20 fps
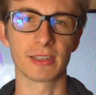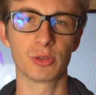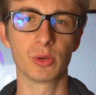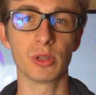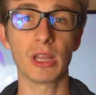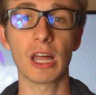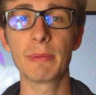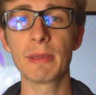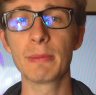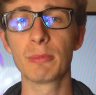To a
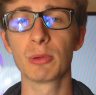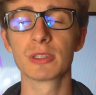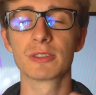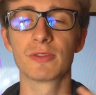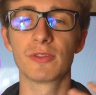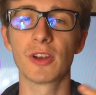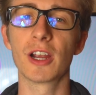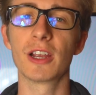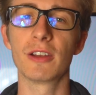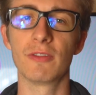lot of people, it's
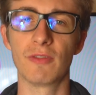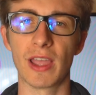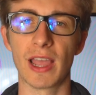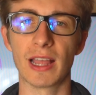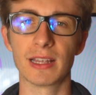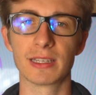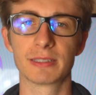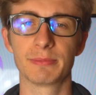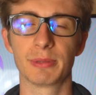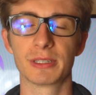very
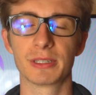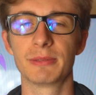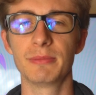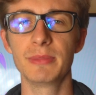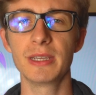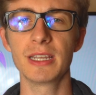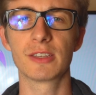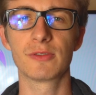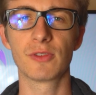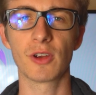advanced,
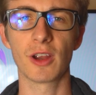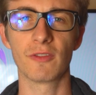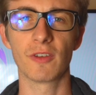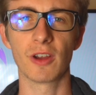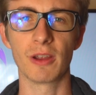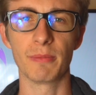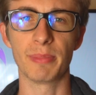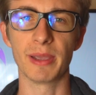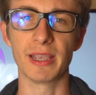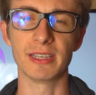me, it's very,
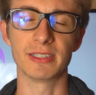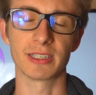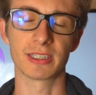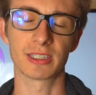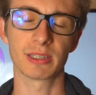very basic.